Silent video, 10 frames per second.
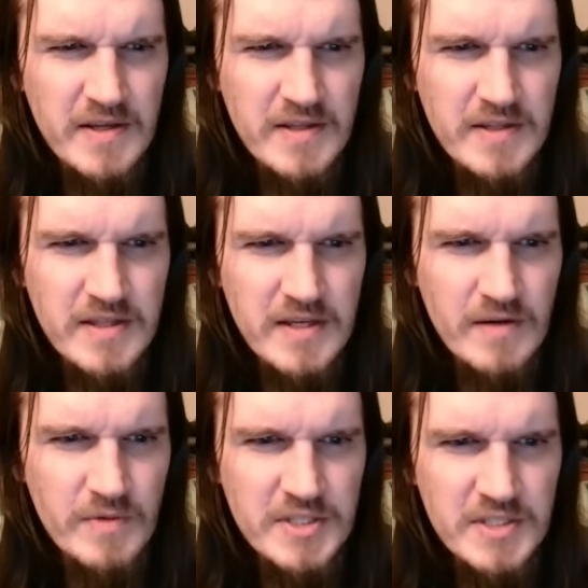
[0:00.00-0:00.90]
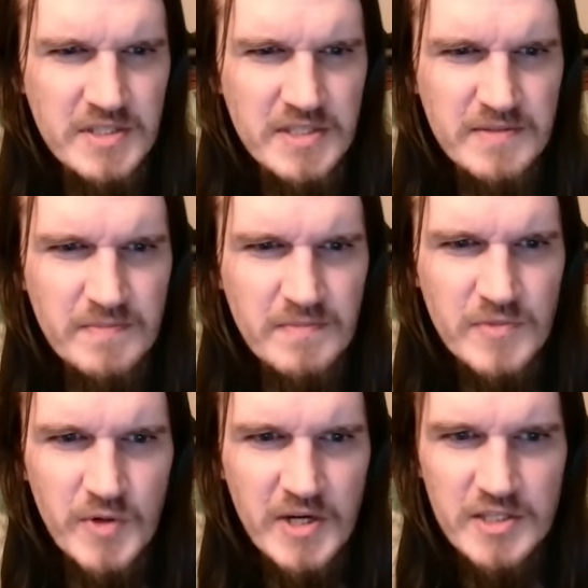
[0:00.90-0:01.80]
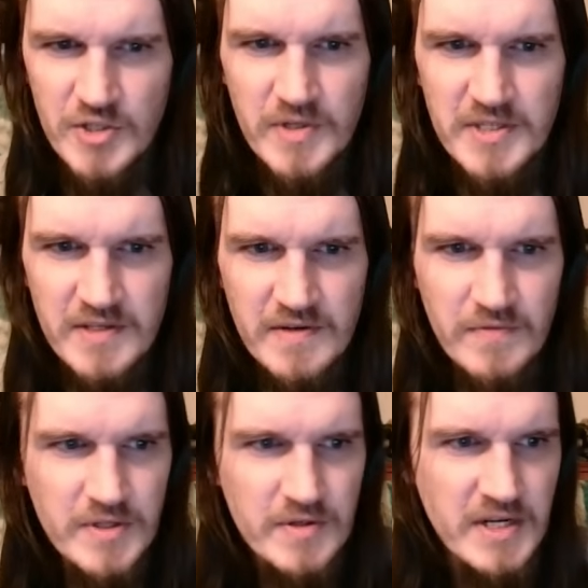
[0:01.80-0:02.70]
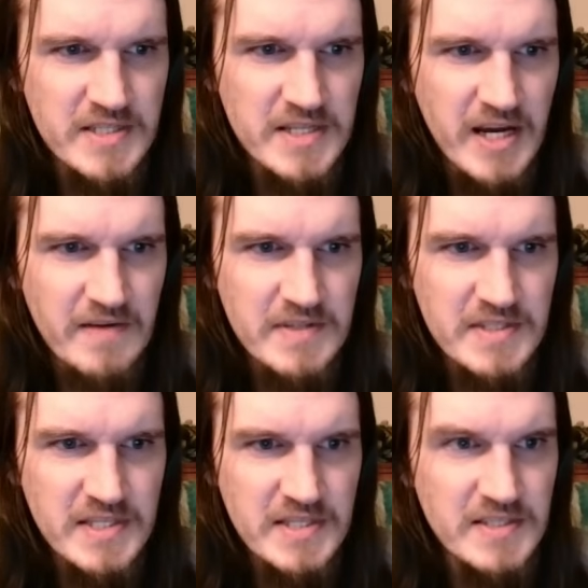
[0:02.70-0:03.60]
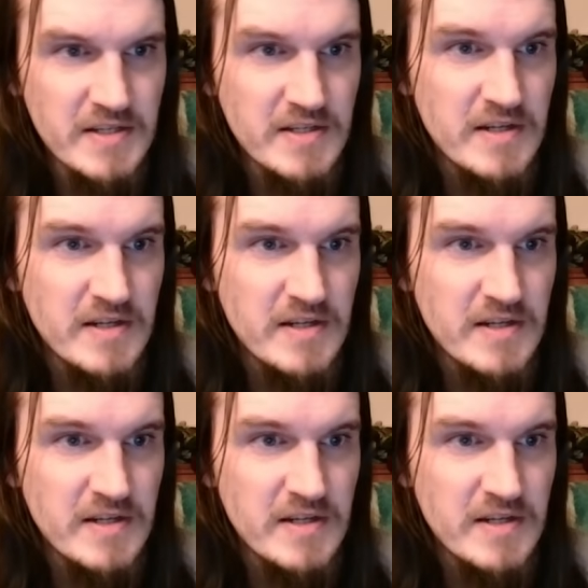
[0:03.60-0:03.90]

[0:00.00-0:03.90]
originally you had the choice of whether or not to have these things here.